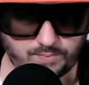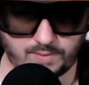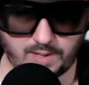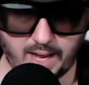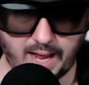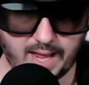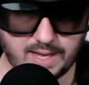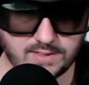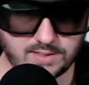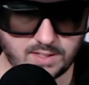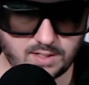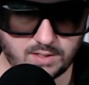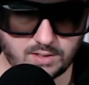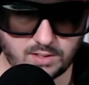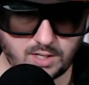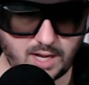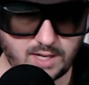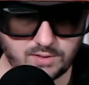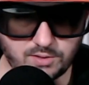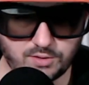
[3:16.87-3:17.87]

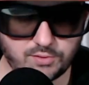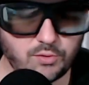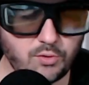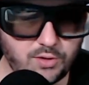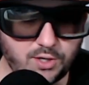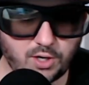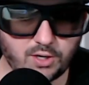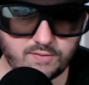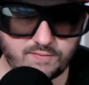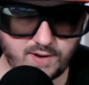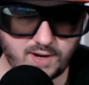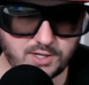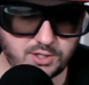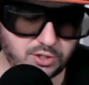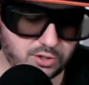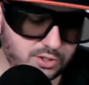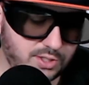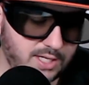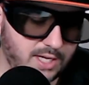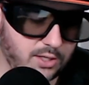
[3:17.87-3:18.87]
through their
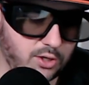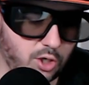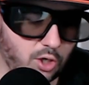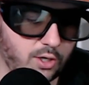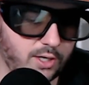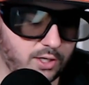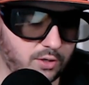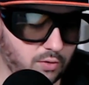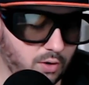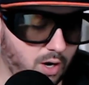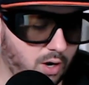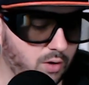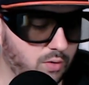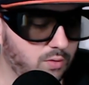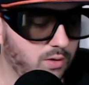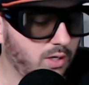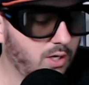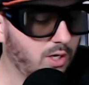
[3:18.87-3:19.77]
adventures, they learn and grow.